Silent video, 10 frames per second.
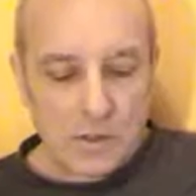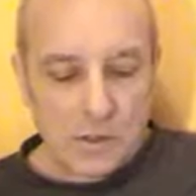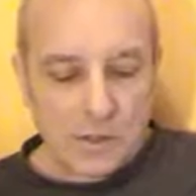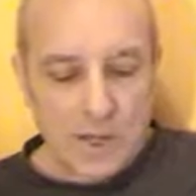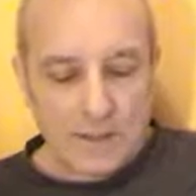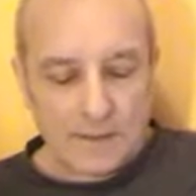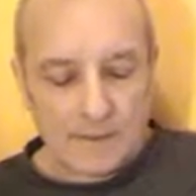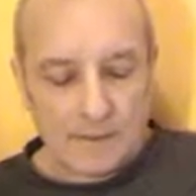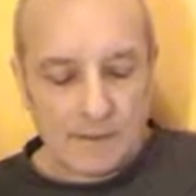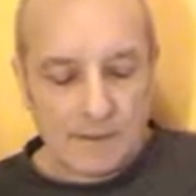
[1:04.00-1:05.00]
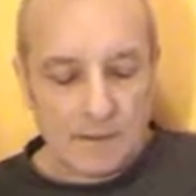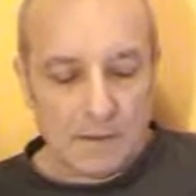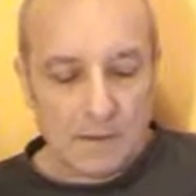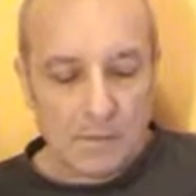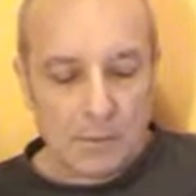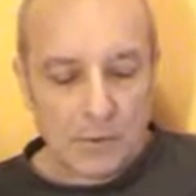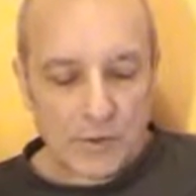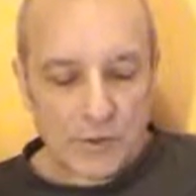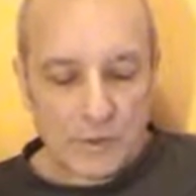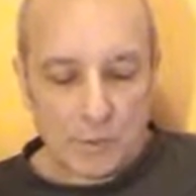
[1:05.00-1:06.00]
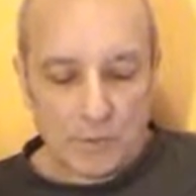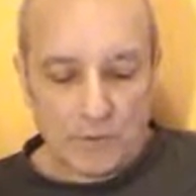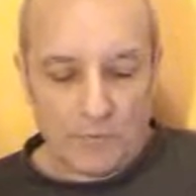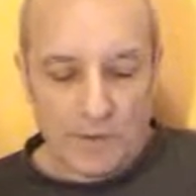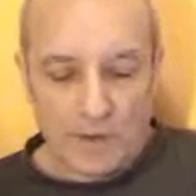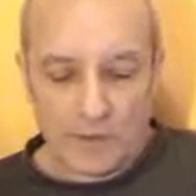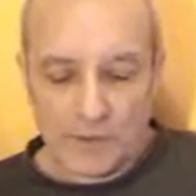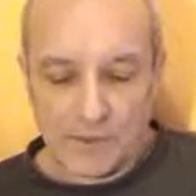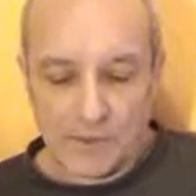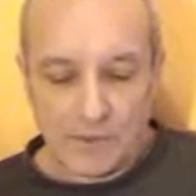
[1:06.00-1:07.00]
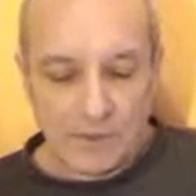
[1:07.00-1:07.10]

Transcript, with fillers: So let's proceed with verse